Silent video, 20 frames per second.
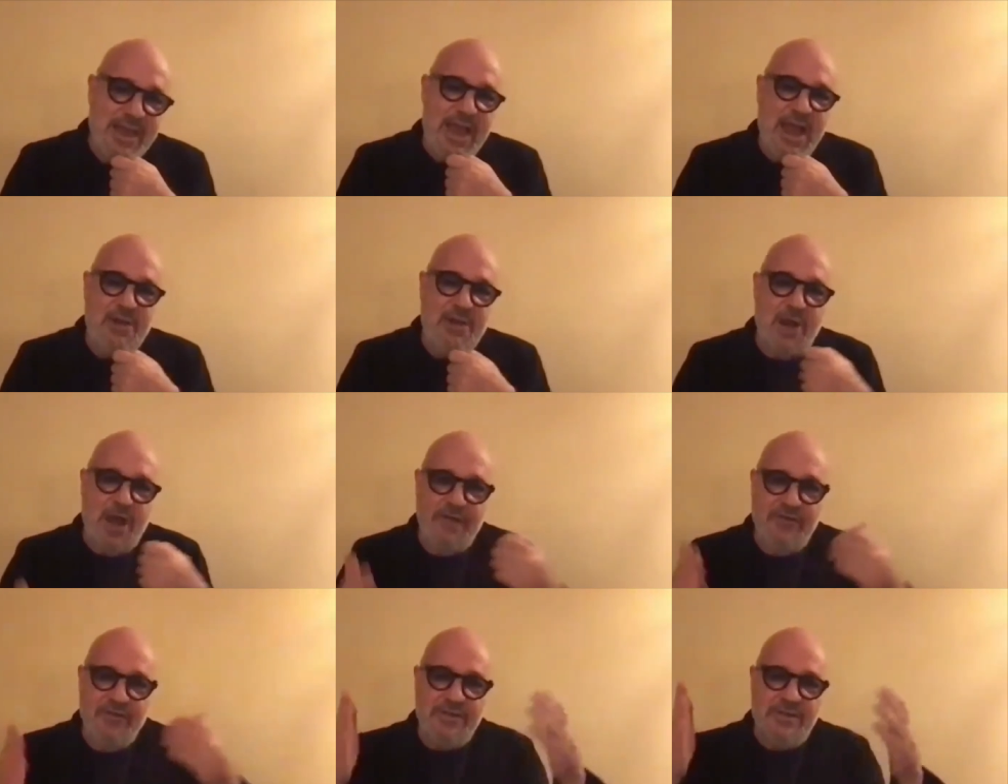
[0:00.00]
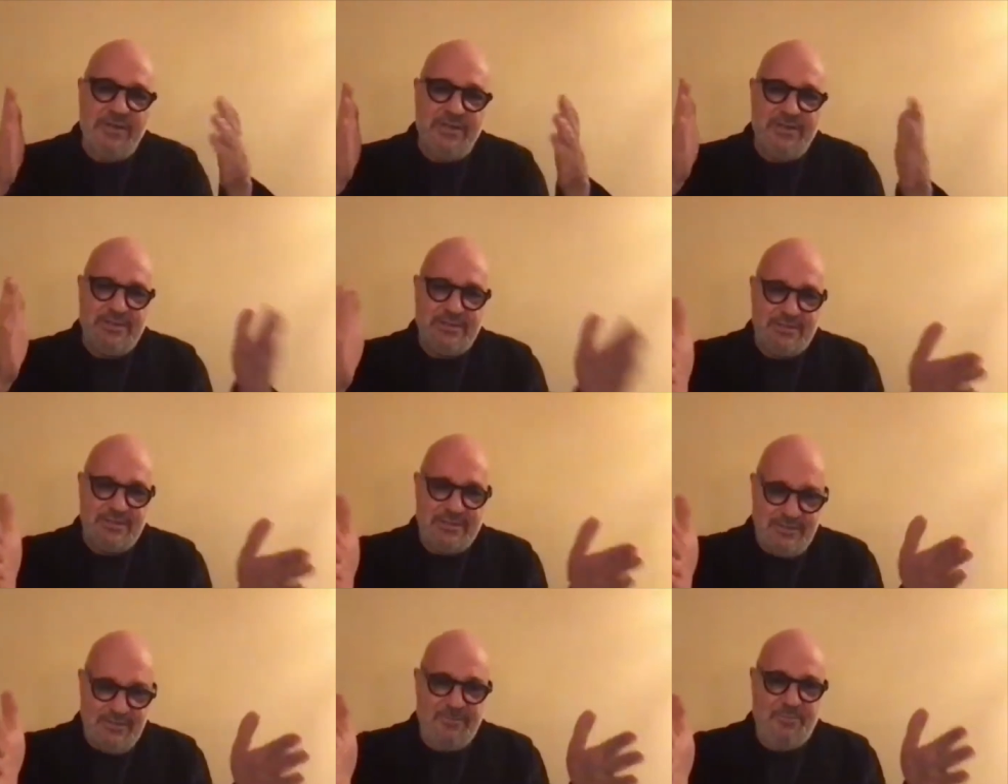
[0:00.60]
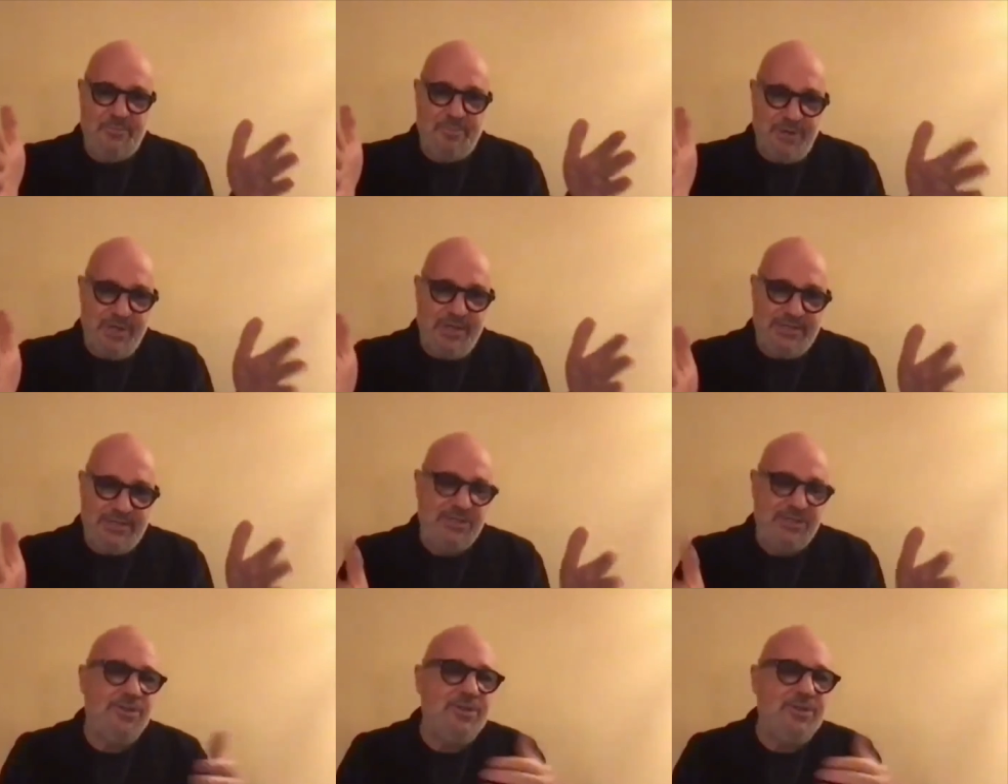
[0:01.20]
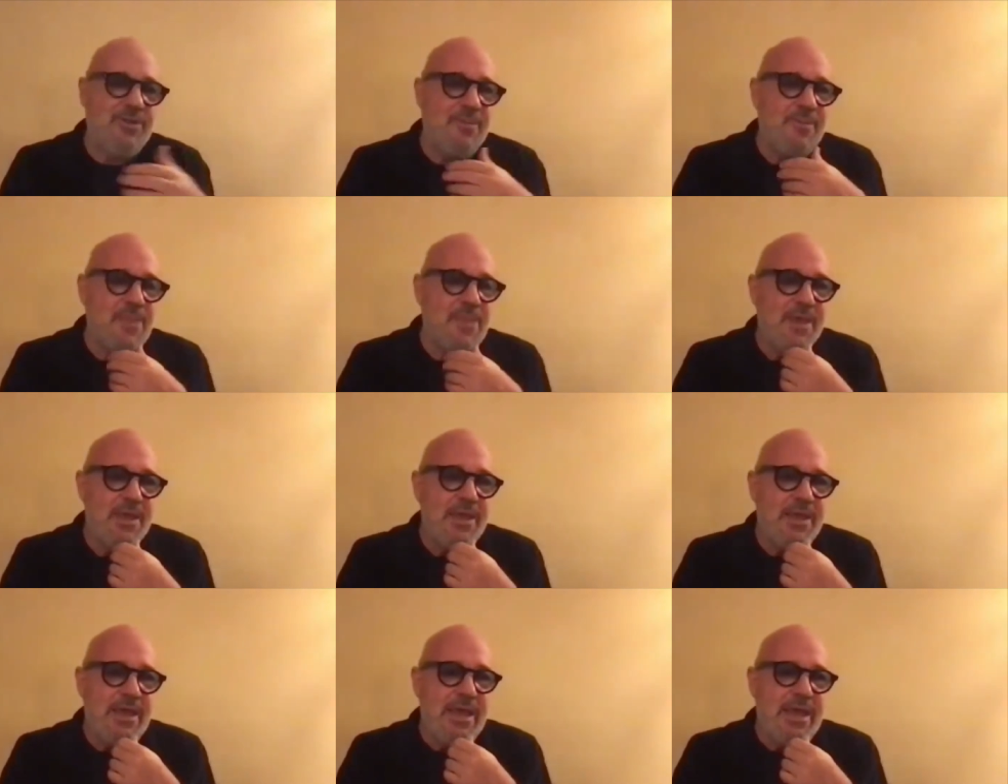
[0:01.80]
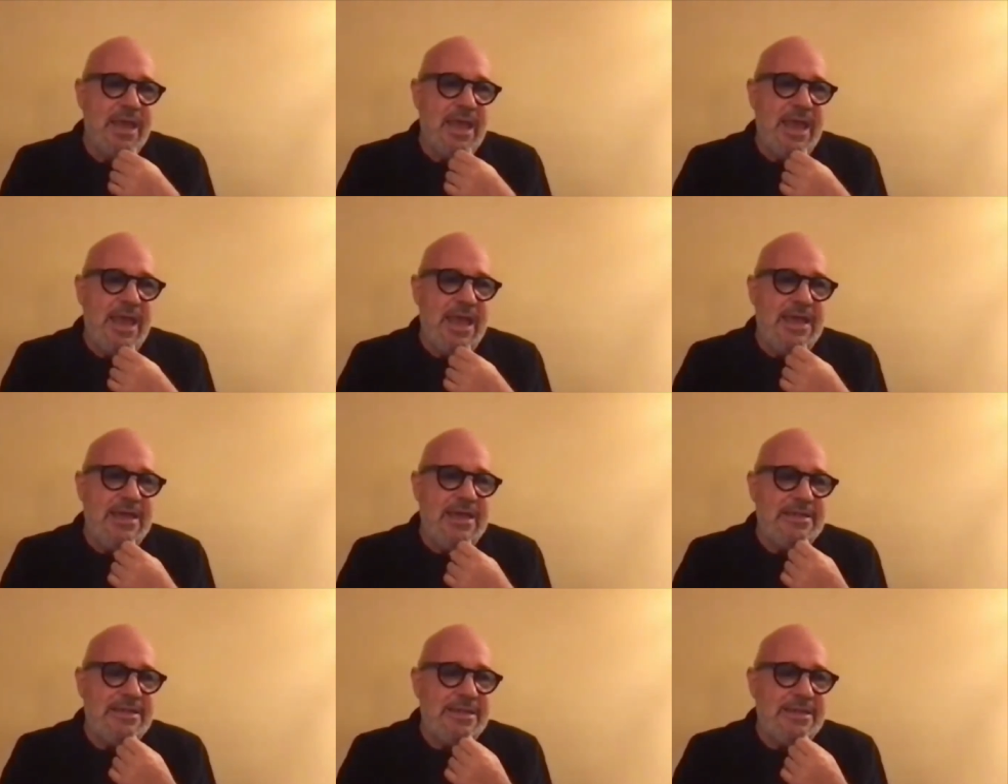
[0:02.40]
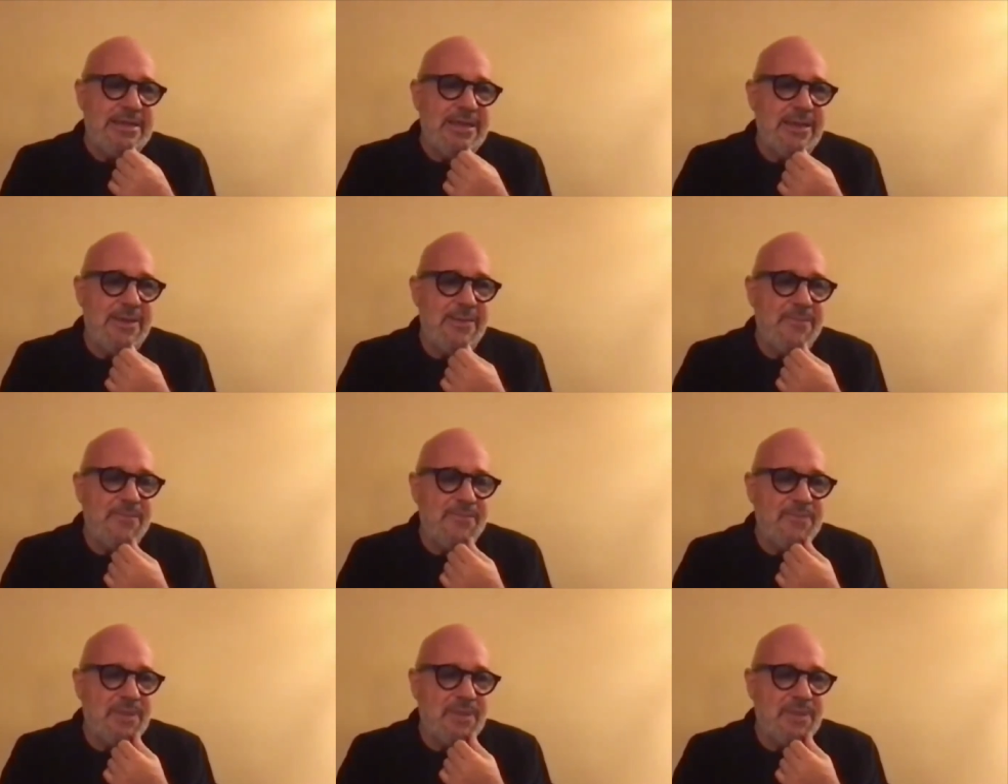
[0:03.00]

I arrived in this prison and the